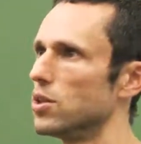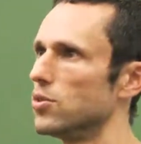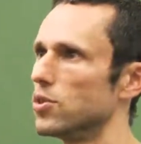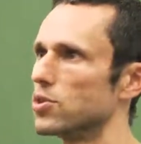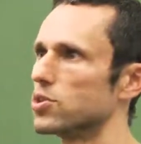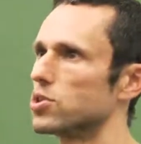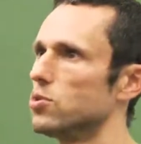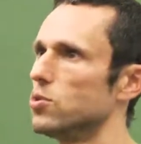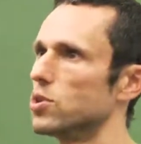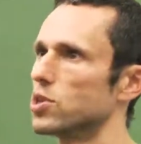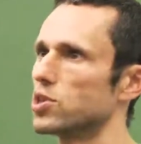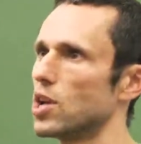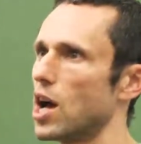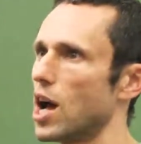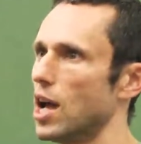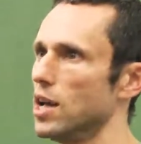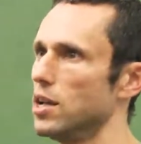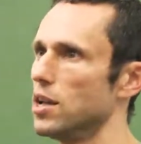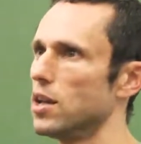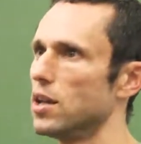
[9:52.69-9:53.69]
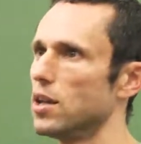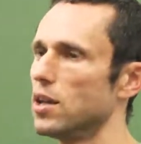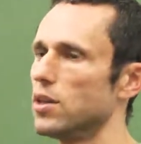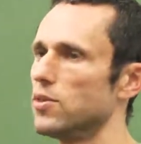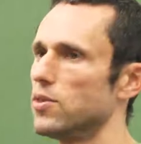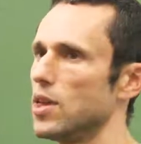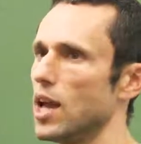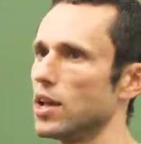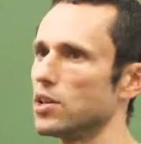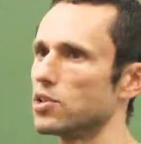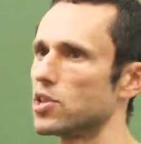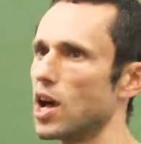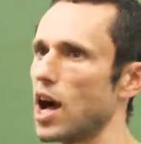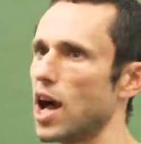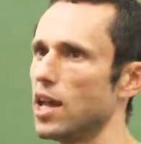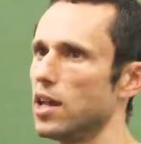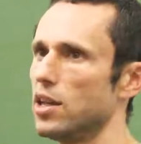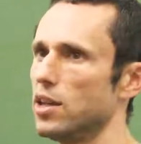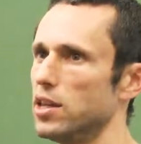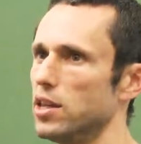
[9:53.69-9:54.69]
the suicide, the
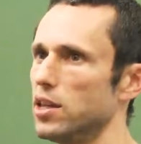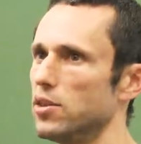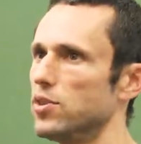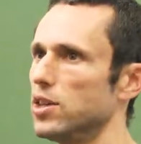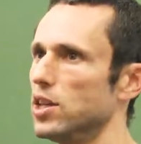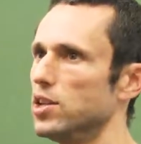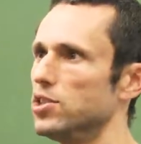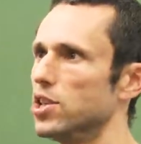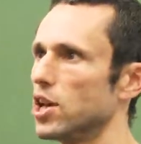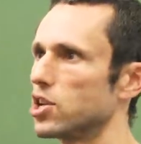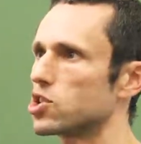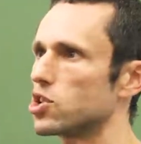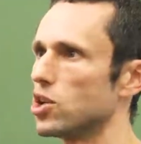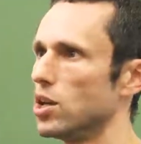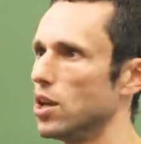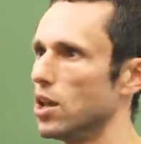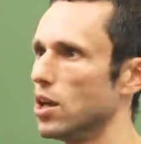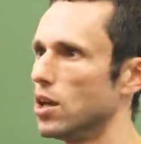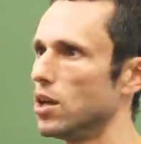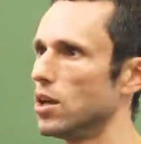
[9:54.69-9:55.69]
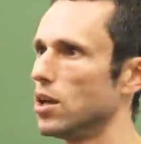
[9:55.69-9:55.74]
anxiety, the addiction,